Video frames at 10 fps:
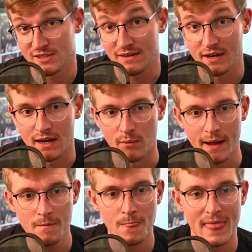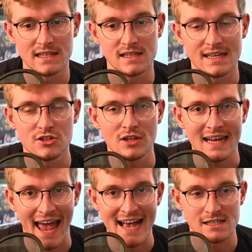it anyway, as essentially
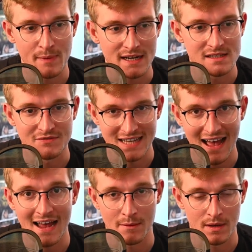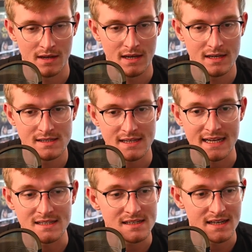aspects of time,
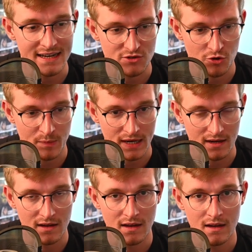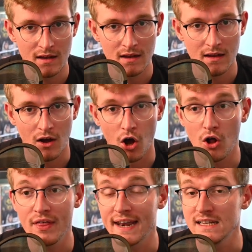stasis and entropy. All
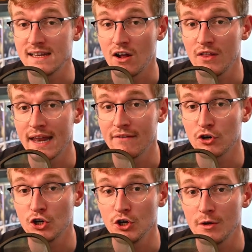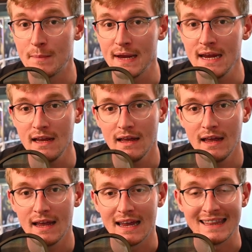that is and all that ever could be,
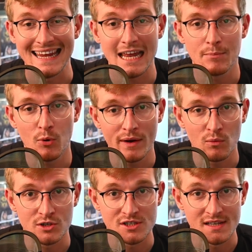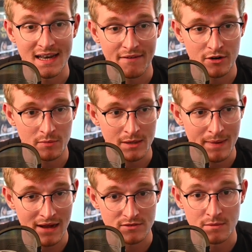in the end point which is inevitably
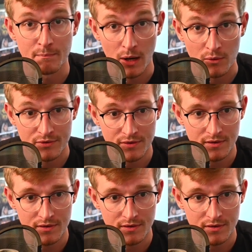bound to both.